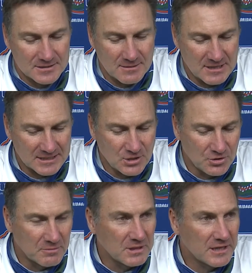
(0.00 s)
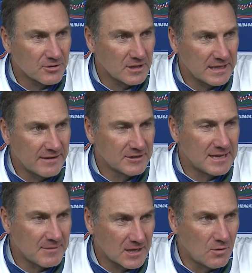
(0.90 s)
So I told them literally every
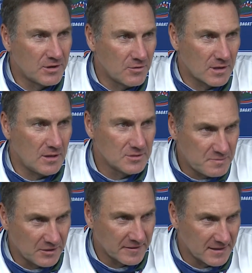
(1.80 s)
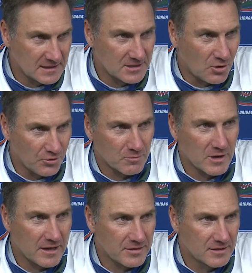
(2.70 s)
time they go into a closed building, they need to hold their
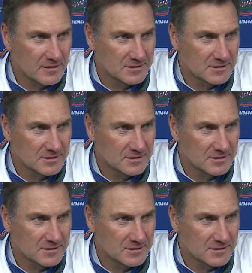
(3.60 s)
breath.